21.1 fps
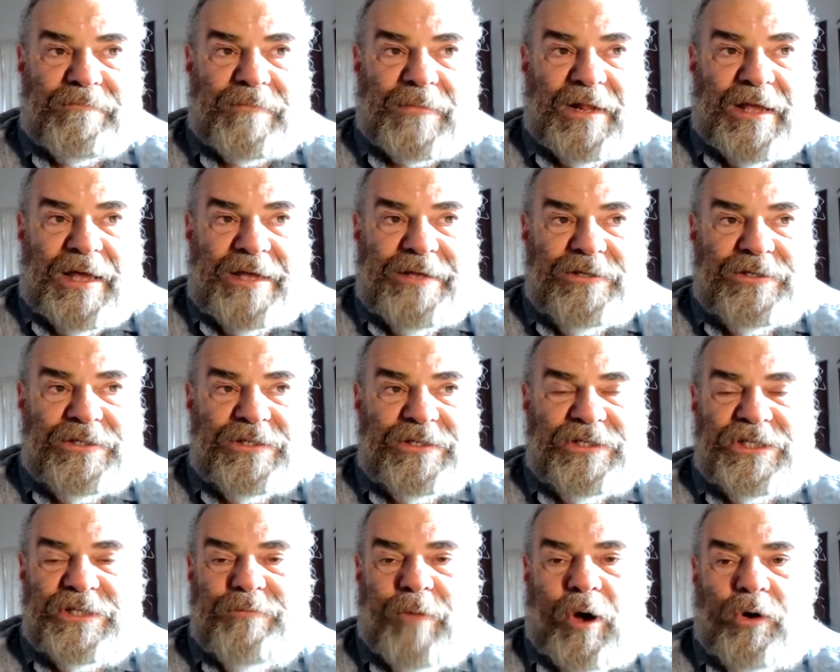I used to
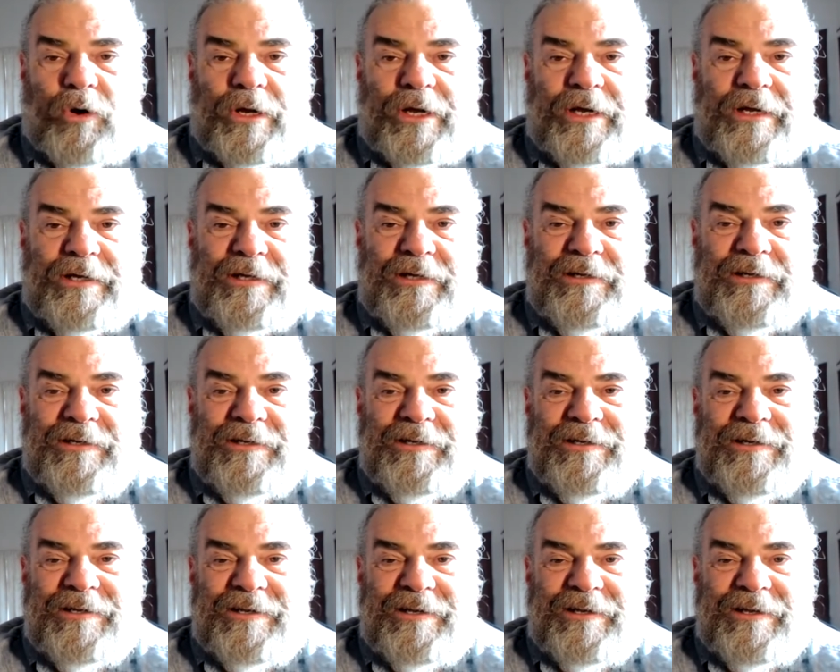smoke,
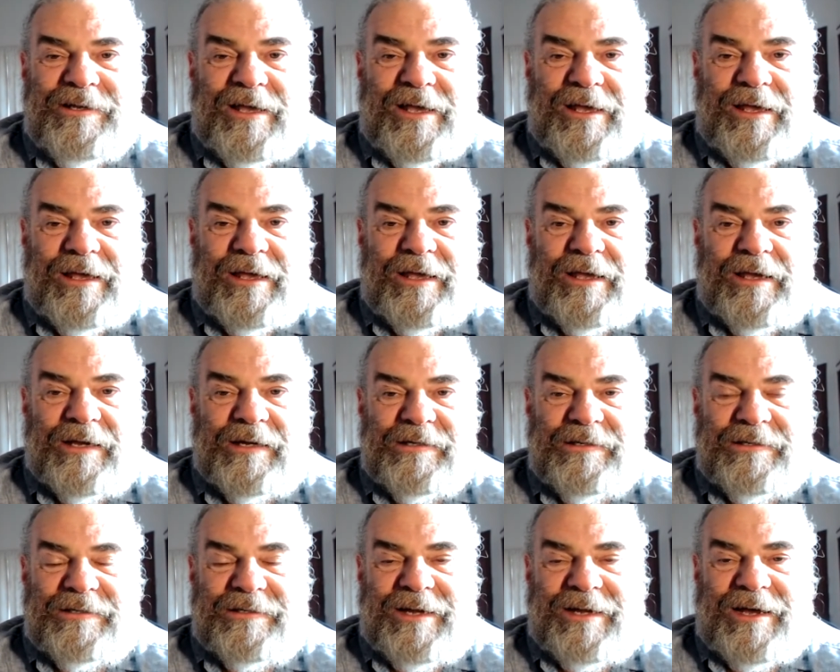
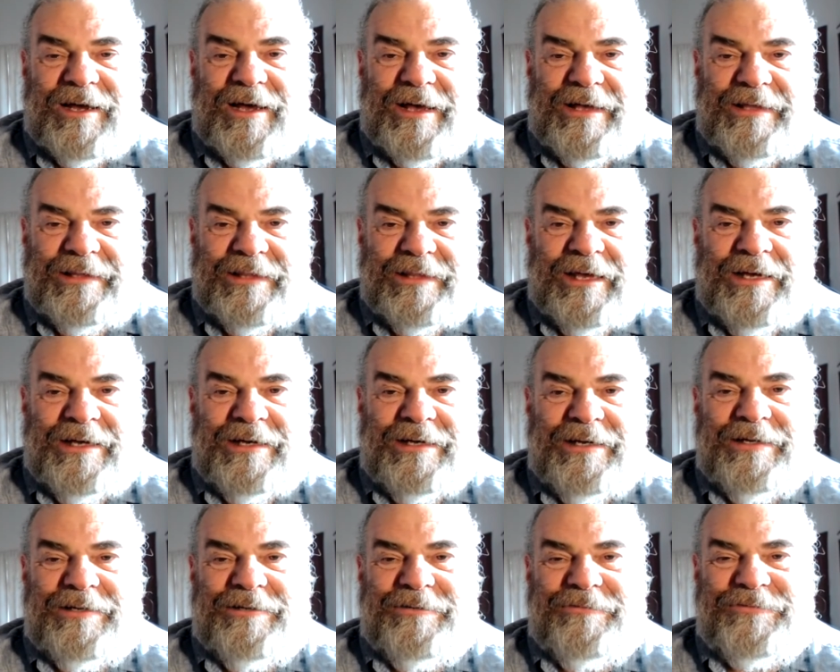and I
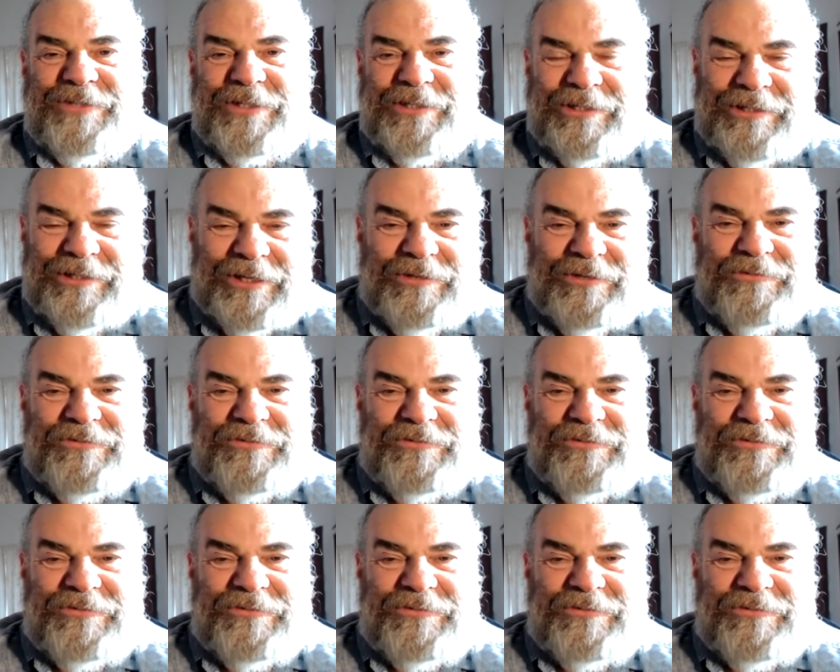loved clove